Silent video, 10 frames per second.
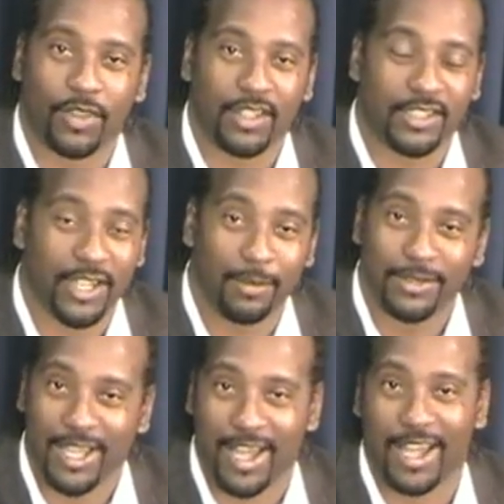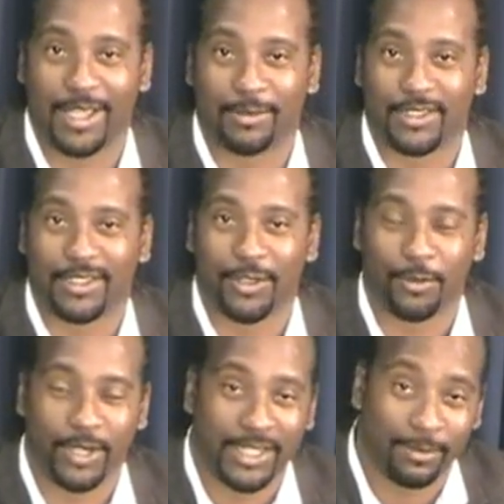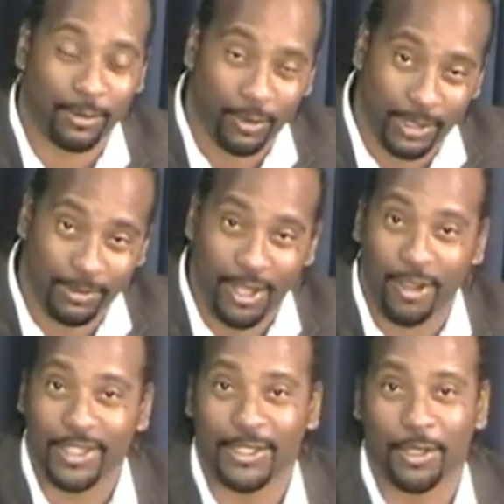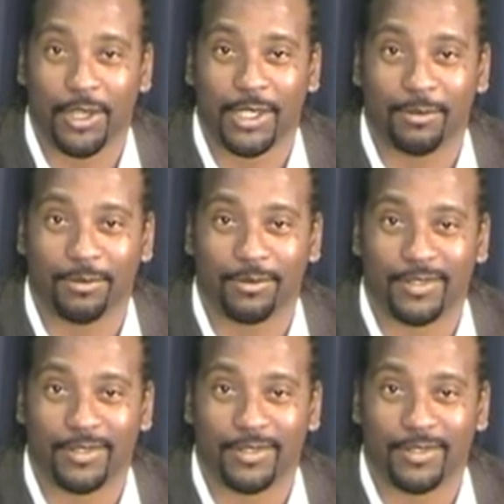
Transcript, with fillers: sometimes when I'm talking to him,